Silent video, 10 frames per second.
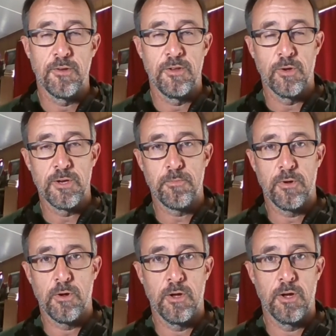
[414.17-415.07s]
You end
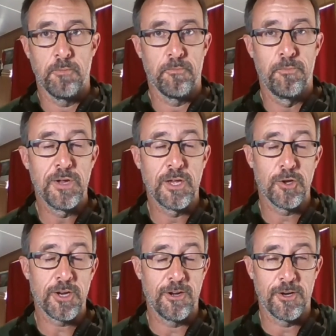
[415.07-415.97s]
up, we can
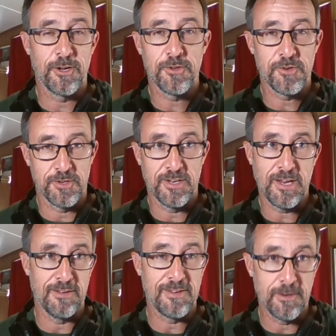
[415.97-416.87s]
look at our culture
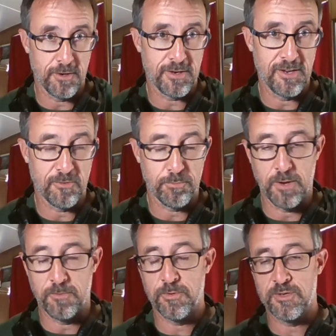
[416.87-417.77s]
today and see all kinds of
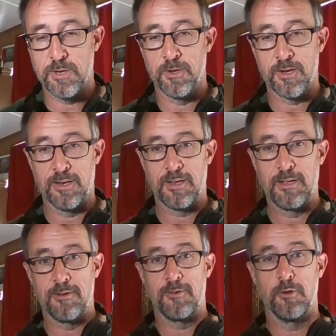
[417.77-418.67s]
problems, which I'm not going to
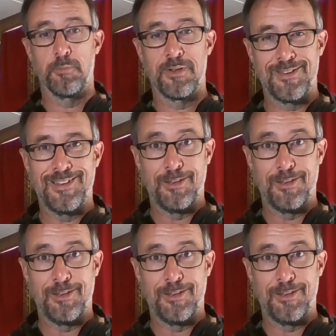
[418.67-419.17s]
get into, but